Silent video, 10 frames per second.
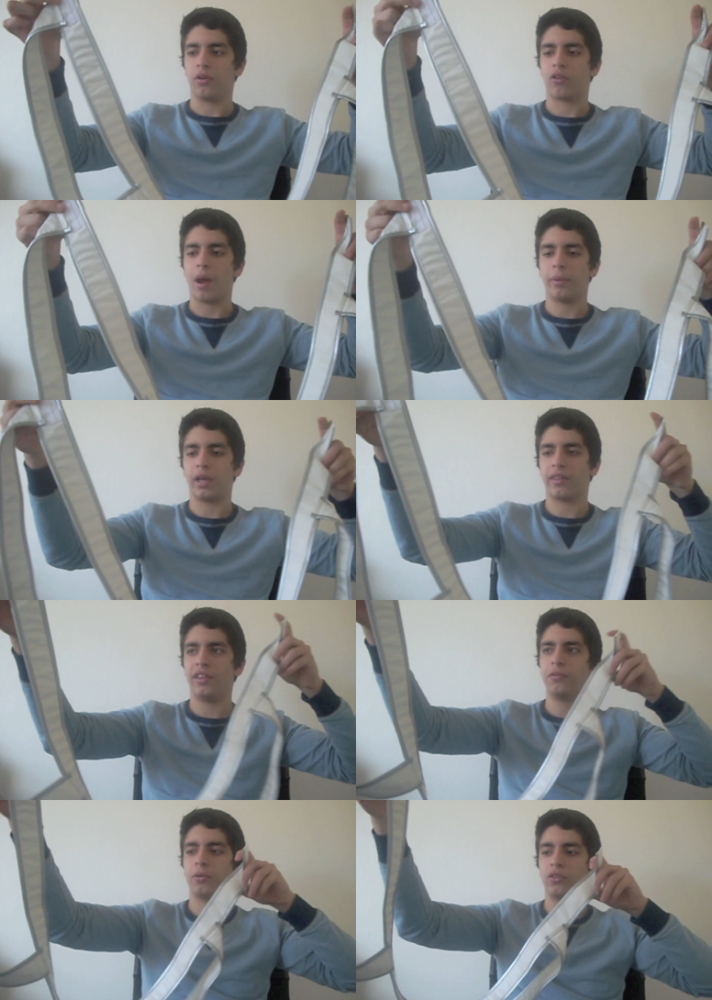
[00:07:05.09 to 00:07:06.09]
grab it like
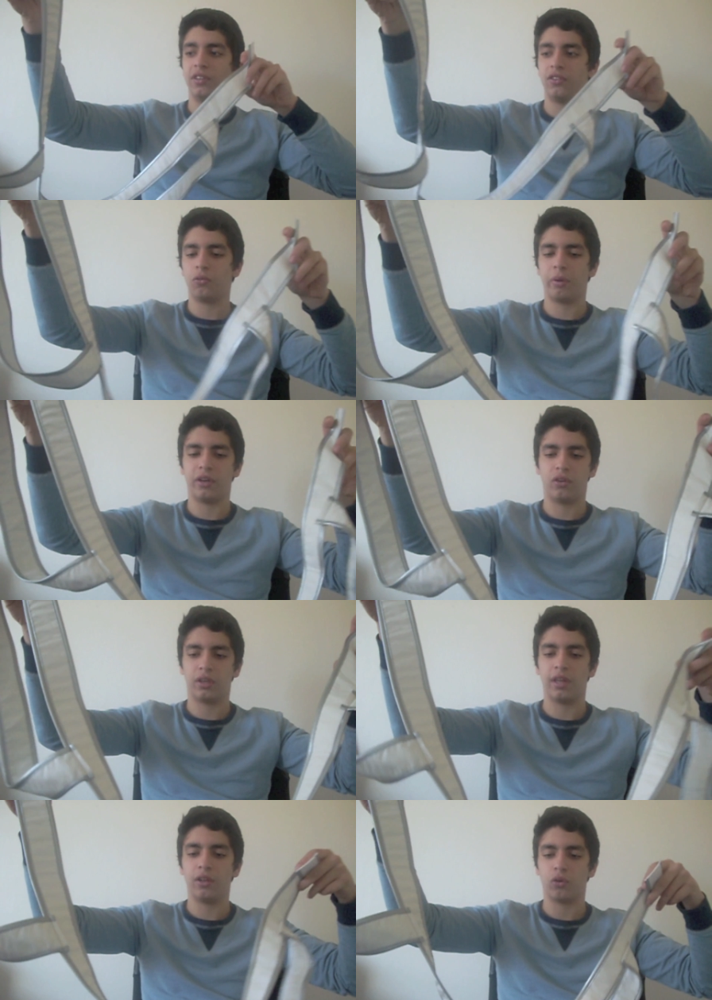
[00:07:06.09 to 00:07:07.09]
this, because this is where
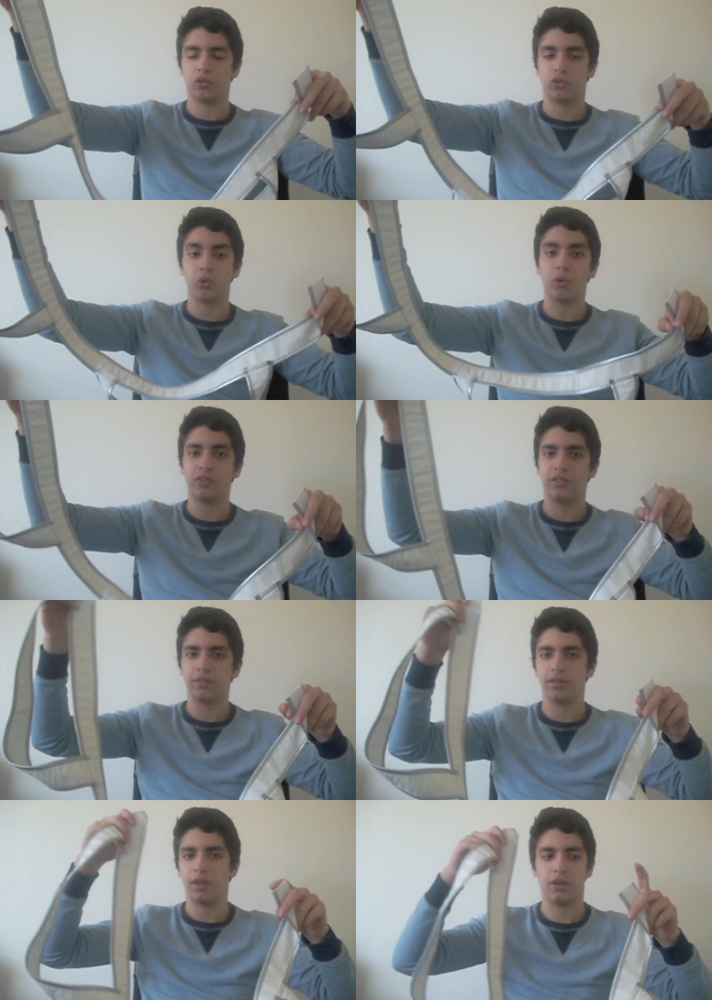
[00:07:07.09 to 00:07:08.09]
Kirito's
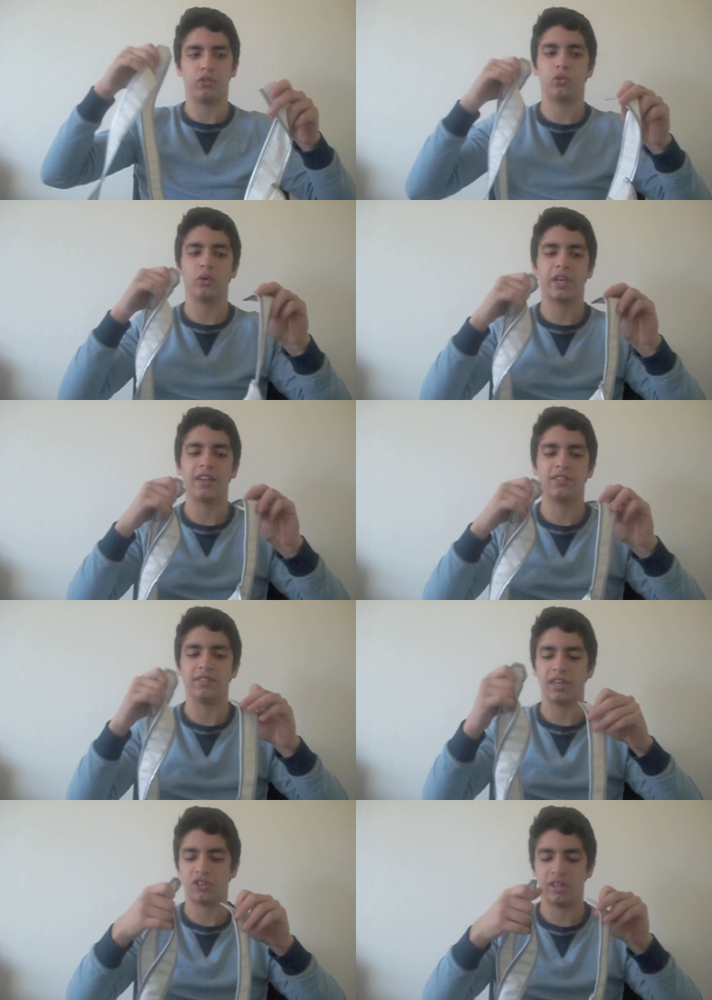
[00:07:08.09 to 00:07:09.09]
sword
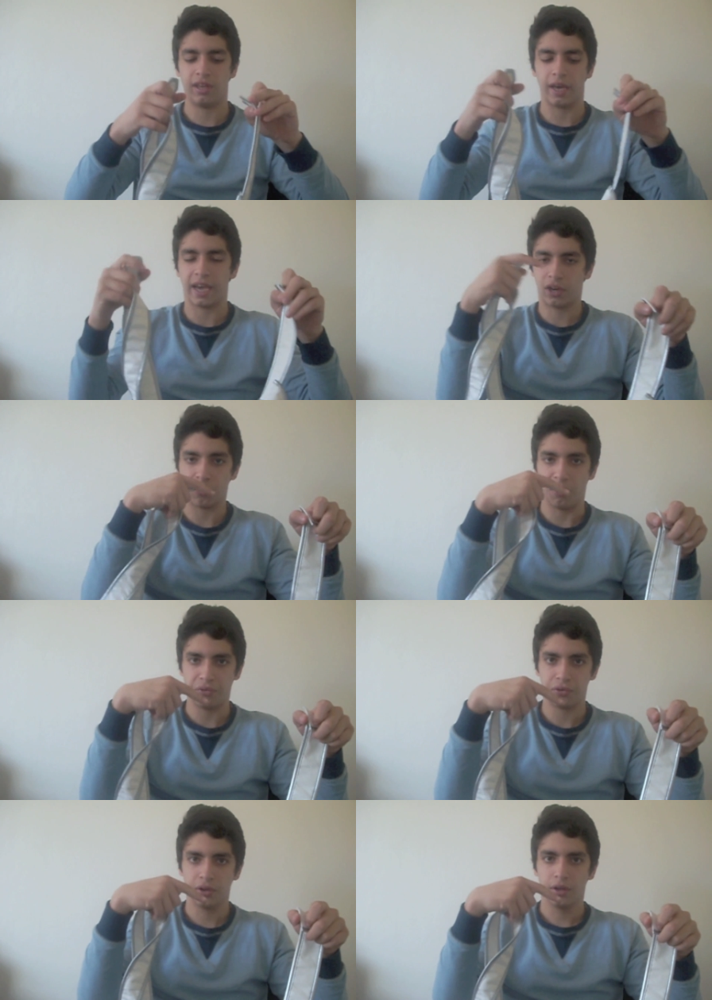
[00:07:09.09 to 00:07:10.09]
cases actually anchor
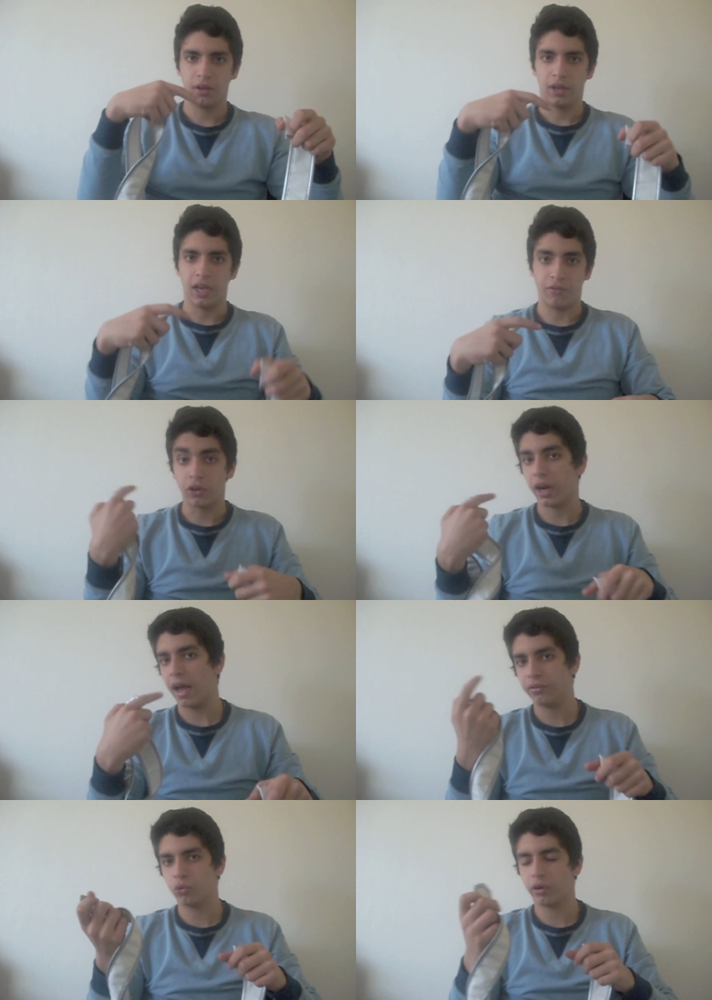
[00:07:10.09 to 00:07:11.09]
off, if you're going to
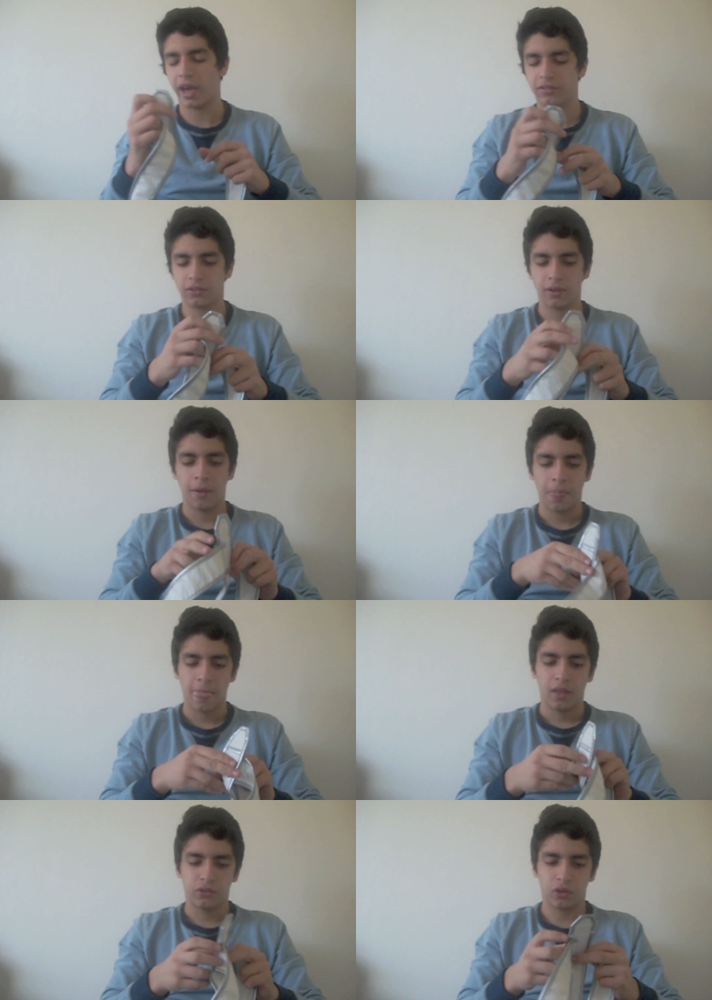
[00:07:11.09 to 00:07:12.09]
have sword cases.
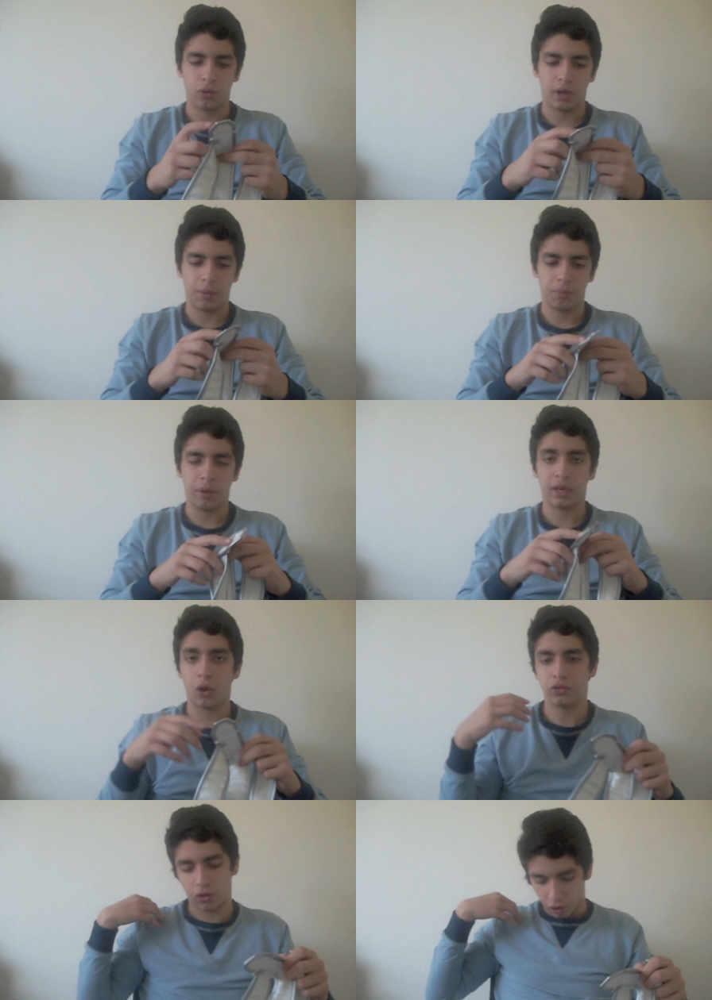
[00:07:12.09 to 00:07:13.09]
So it
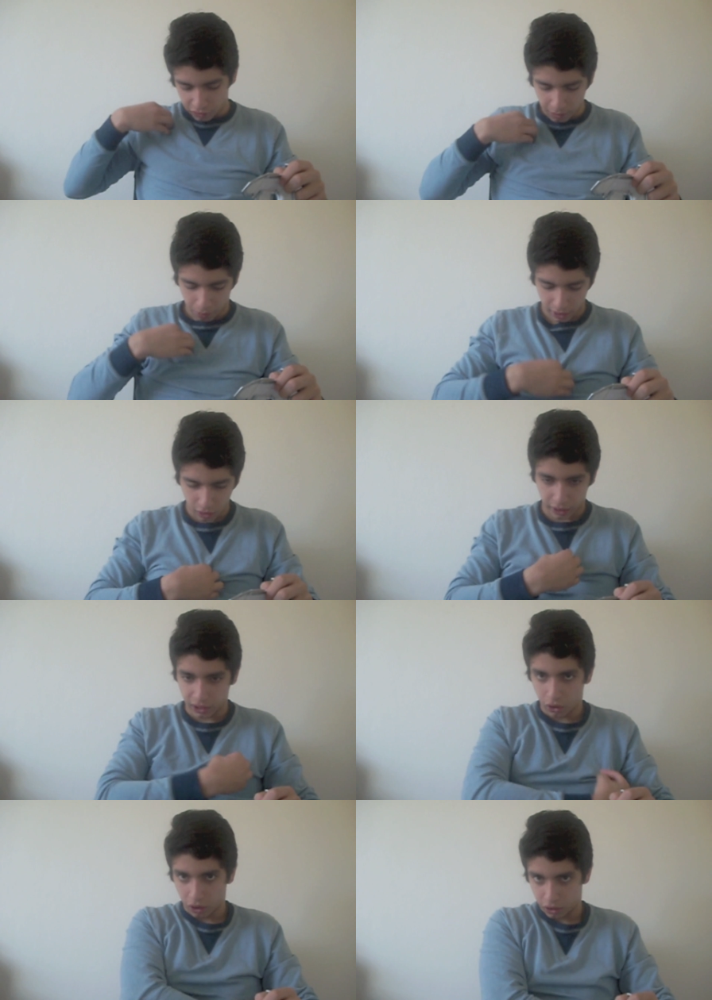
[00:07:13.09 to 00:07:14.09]
goes across the body like
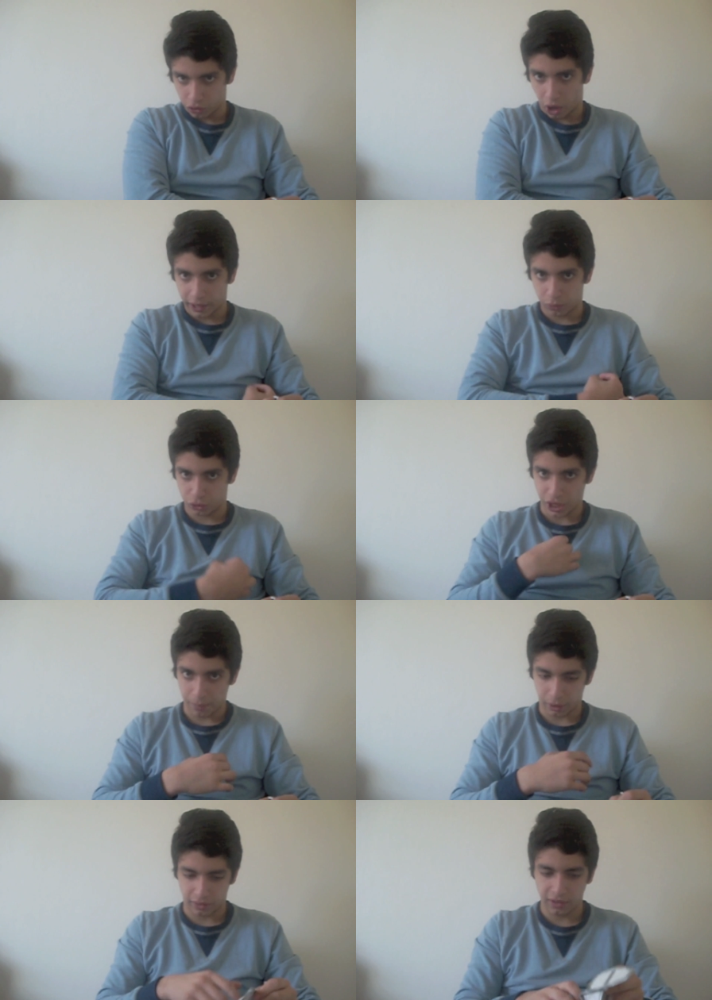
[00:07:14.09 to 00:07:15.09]
in a diagonal
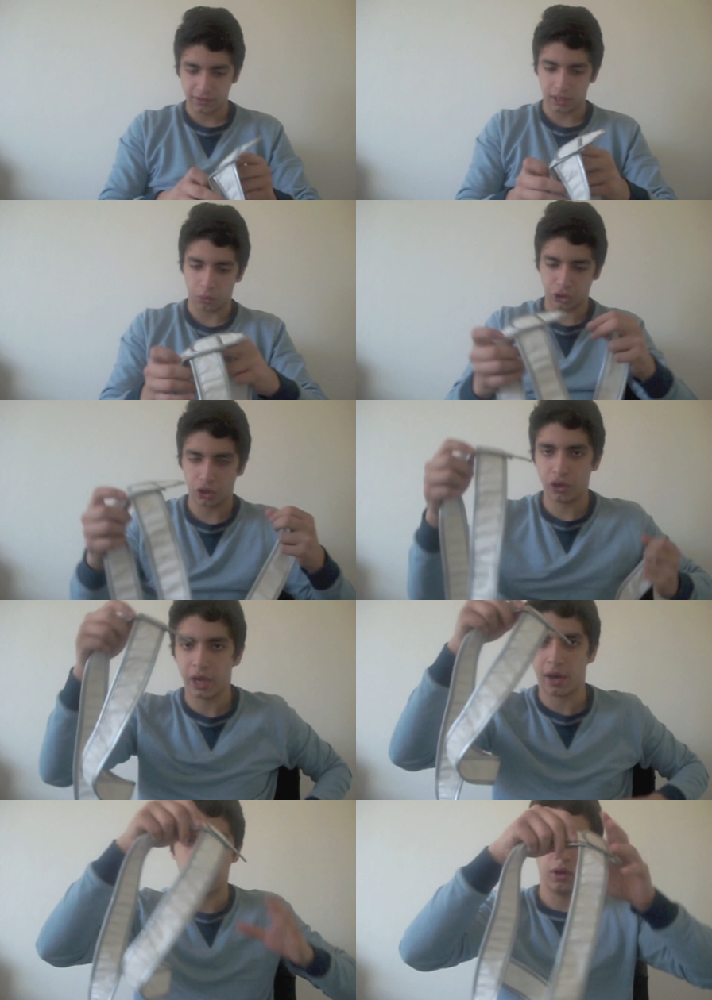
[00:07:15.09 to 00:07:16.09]
shape like this, and I'll show you
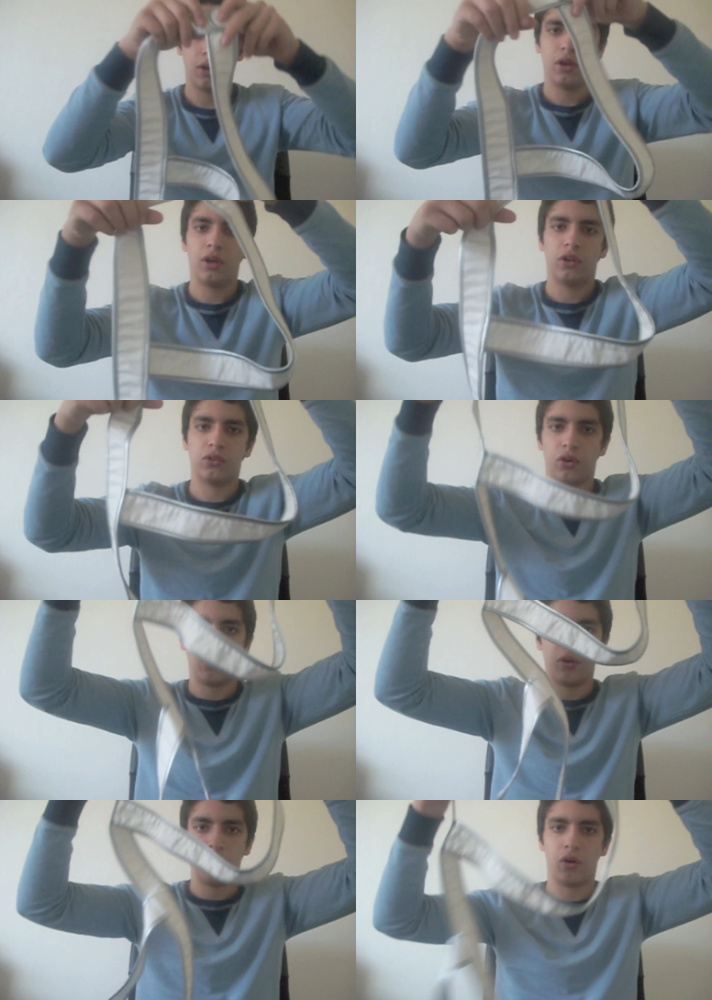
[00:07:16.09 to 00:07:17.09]
how.
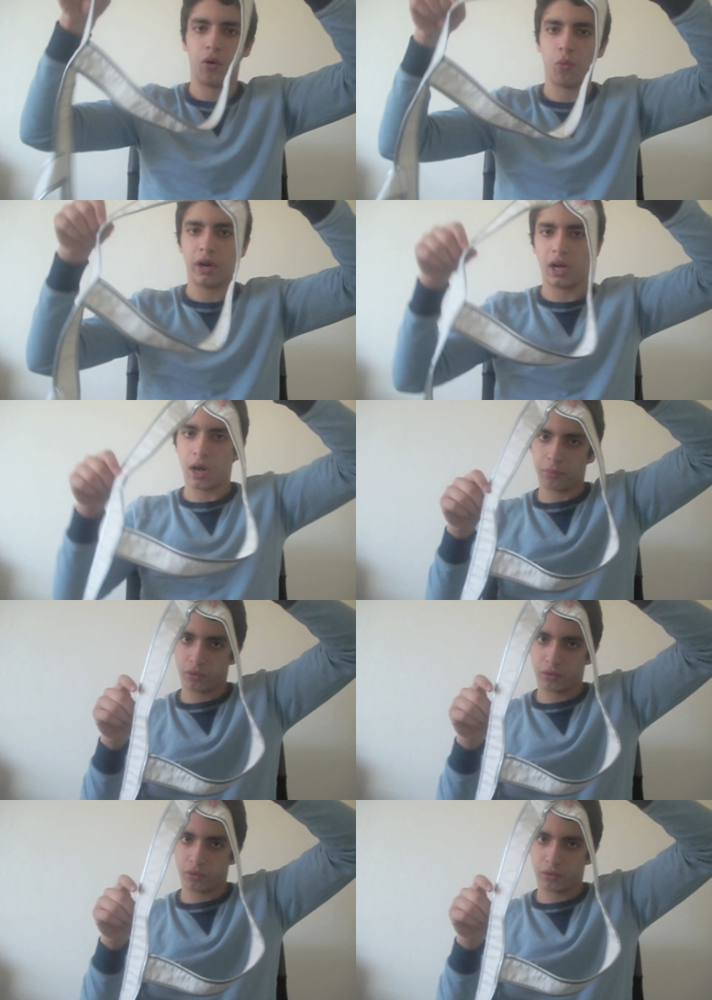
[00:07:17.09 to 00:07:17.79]
So one arm